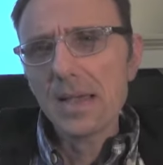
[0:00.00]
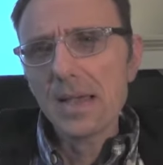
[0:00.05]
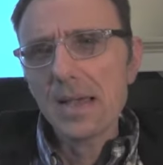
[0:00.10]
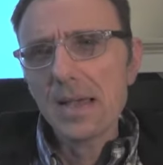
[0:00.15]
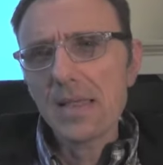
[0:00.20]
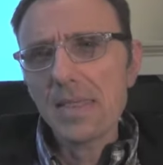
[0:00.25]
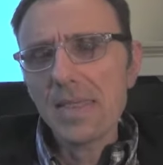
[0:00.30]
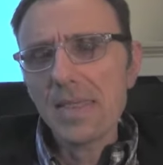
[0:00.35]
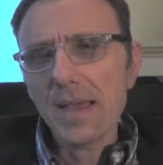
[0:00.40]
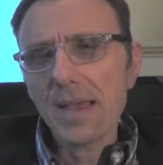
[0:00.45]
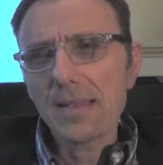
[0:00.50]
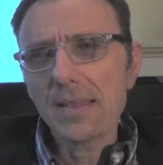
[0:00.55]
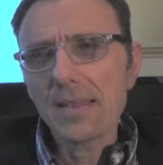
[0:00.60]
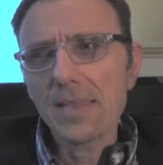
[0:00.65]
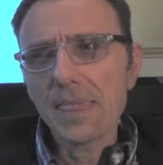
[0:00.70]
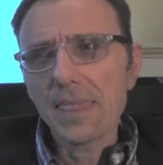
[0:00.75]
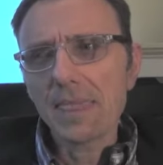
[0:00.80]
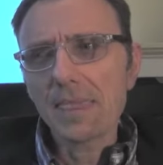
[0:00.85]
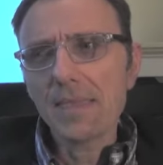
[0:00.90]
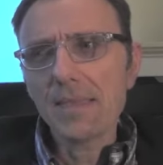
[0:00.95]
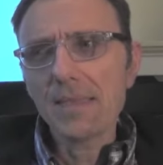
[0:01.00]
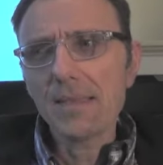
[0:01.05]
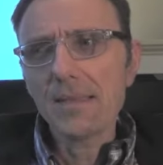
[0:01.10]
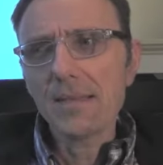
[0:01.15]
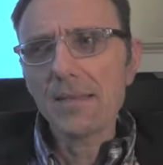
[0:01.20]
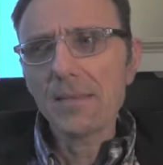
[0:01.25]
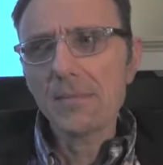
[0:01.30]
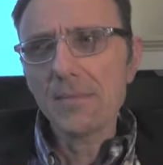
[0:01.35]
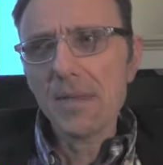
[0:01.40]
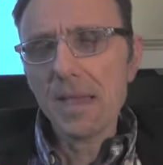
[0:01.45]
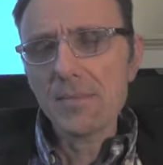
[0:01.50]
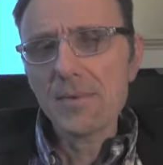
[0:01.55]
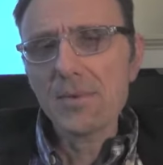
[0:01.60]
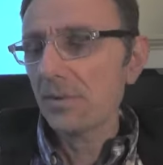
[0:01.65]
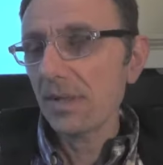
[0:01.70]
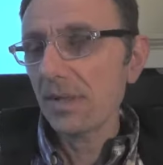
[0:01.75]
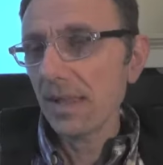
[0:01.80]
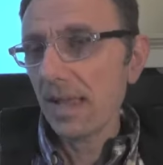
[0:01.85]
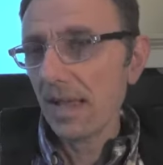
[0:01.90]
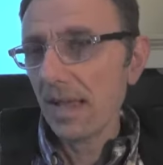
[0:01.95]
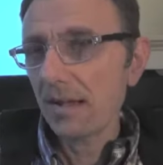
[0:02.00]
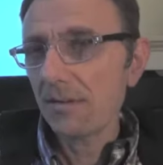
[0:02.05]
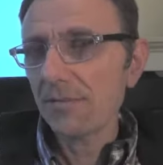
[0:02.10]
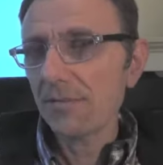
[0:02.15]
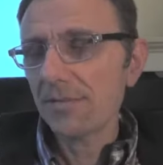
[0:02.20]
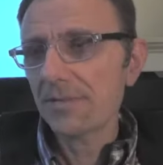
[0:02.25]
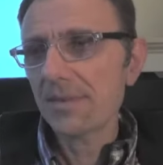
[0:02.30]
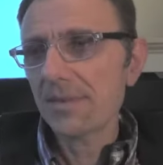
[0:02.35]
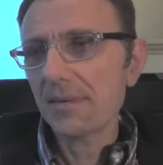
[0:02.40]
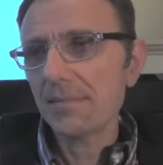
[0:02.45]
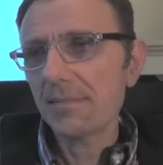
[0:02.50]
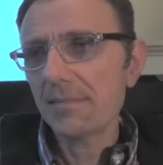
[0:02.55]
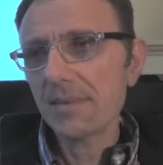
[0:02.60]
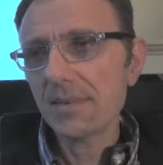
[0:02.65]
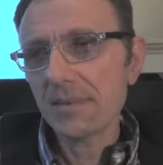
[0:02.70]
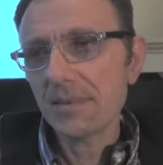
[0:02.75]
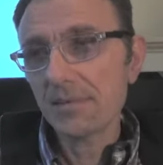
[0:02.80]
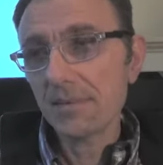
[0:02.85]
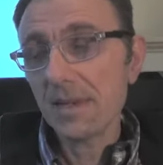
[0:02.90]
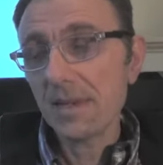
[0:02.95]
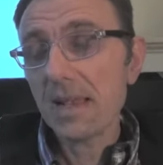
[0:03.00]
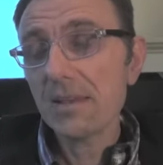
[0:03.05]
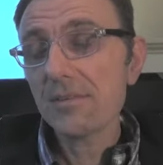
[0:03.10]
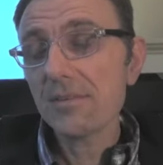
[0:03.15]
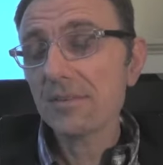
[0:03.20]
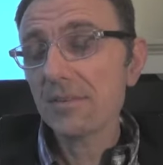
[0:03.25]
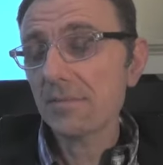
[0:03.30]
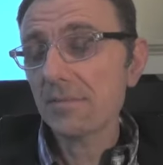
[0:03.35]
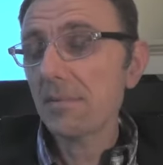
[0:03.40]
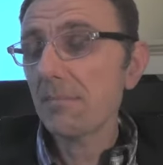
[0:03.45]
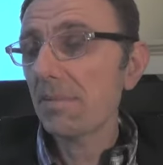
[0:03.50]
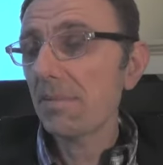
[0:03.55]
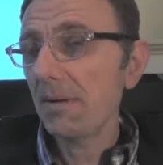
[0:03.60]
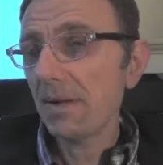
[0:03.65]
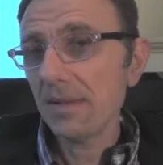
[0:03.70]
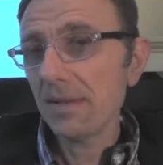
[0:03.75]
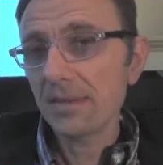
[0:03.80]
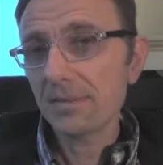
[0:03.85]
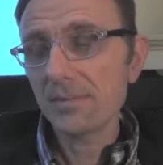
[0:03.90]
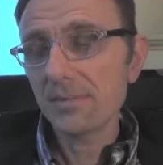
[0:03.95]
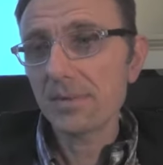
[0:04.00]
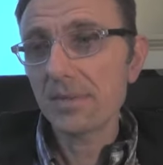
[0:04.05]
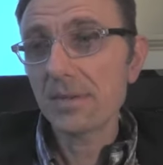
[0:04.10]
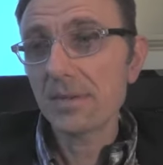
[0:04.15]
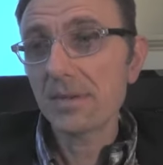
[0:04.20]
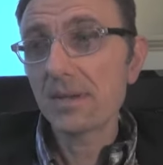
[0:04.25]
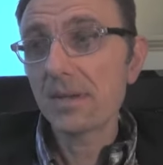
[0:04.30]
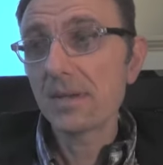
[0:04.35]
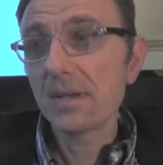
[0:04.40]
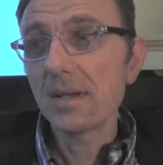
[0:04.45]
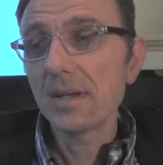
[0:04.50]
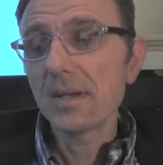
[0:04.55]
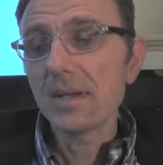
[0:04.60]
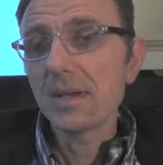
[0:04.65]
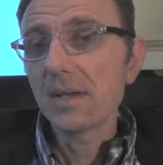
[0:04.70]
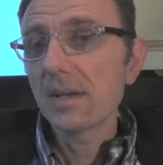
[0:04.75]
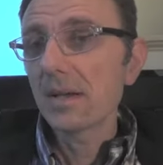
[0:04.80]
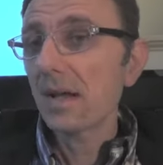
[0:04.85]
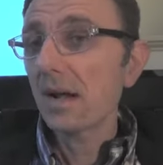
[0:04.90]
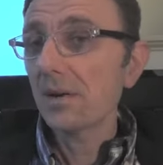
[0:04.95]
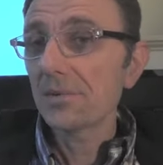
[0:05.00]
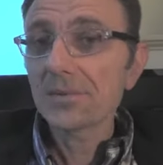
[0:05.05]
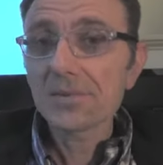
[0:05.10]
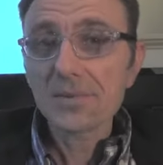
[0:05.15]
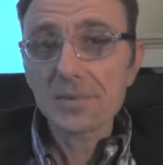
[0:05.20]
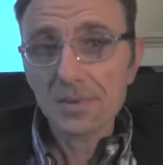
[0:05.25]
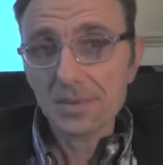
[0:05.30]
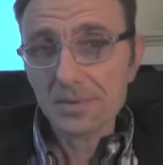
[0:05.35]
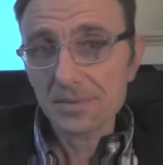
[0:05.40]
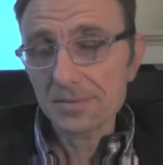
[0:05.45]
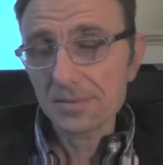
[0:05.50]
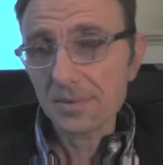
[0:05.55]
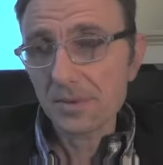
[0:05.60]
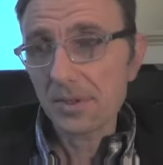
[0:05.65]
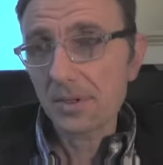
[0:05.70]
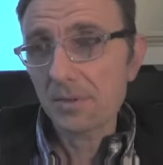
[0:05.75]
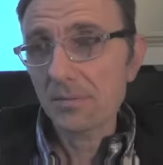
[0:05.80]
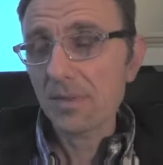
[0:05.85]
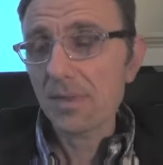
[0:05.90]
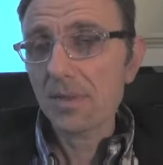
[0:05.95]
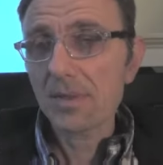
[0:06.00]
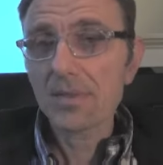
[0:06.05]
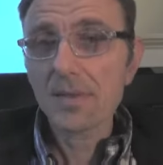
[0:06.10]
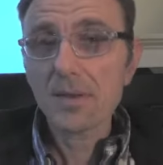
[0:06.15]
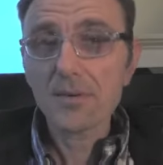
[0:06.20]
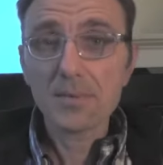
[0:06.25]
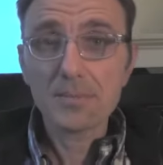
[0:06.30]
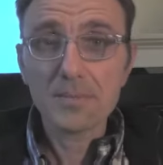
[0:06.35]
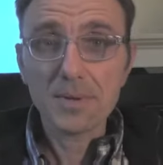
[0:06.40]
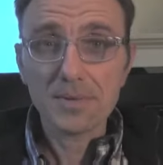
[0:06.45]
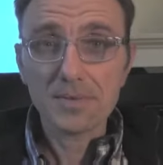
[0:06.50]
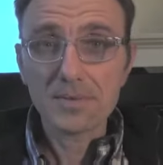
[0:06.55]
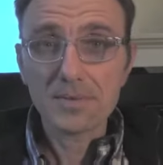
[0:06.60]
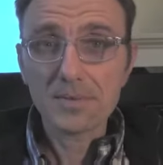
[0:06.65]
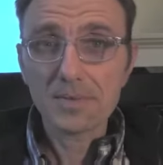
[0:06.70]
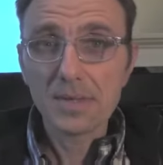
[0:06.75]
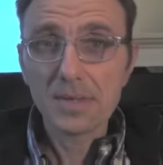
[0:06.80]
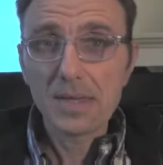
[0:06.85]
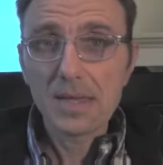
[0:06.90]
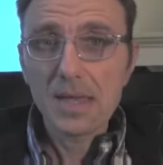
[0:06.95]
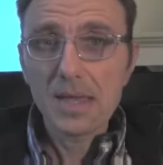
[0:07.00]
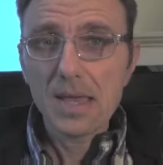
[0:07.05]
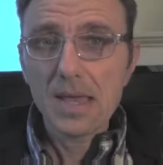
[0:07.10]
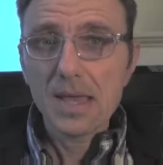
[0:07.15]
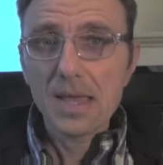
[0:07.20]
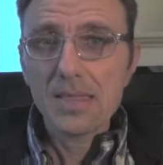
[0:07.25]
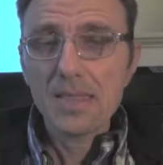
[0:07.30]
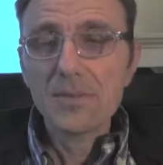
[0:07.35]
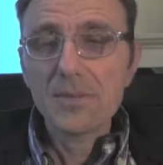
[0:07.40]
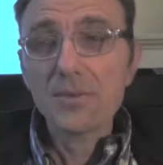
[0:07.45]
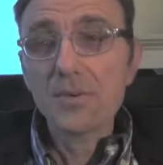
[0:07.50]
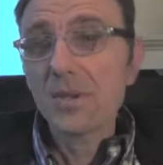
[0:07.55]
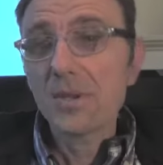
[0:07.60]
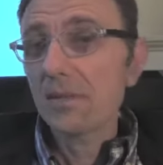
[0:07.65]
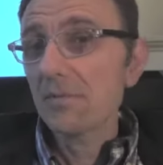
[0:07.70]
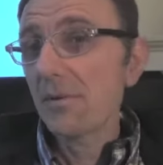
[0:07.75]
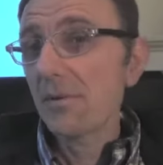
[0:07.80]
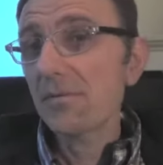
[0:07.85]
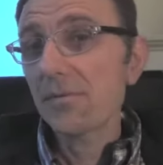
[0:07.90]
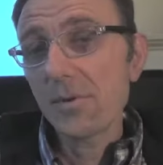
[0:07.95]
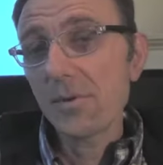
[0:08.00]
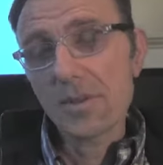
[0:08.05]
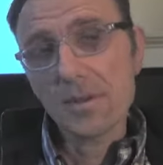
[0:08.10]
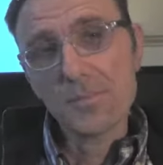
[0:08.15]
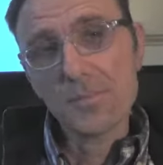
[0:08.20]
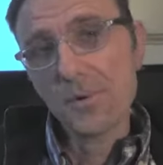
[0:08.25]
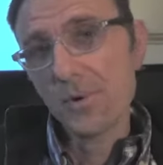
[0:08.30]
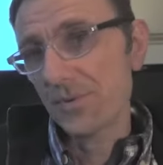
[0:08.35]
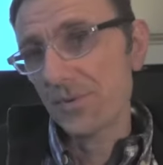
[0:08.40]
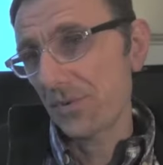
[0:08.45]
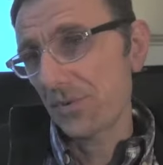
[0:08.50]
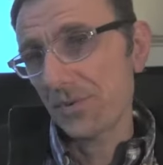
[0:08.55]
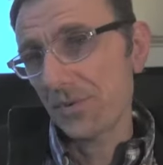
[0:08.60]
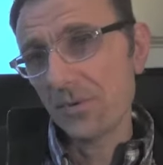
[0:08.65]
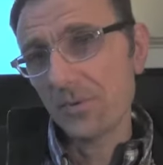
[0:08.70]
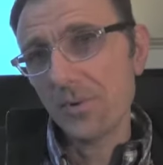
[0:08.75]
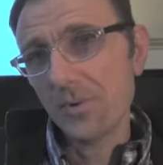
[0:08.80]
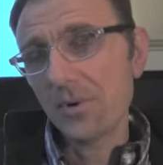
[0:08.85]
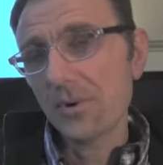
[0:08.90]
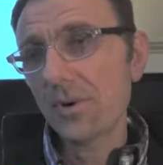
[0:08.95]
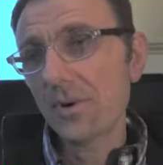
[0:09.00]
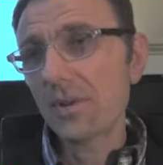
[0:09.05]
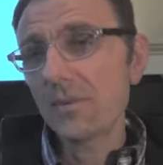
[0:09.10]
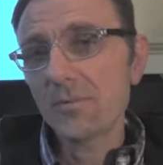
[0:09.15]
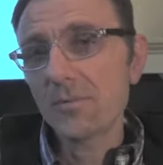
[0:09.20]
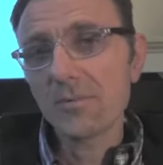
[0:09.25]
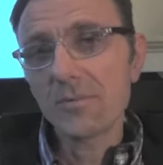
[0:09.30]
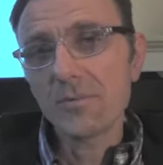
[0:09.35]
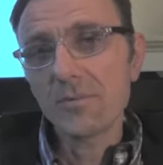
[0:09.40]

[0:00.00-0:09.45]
then maybe you can have some relationship in place with a counselor or with a therapist that you can refer that person to, or can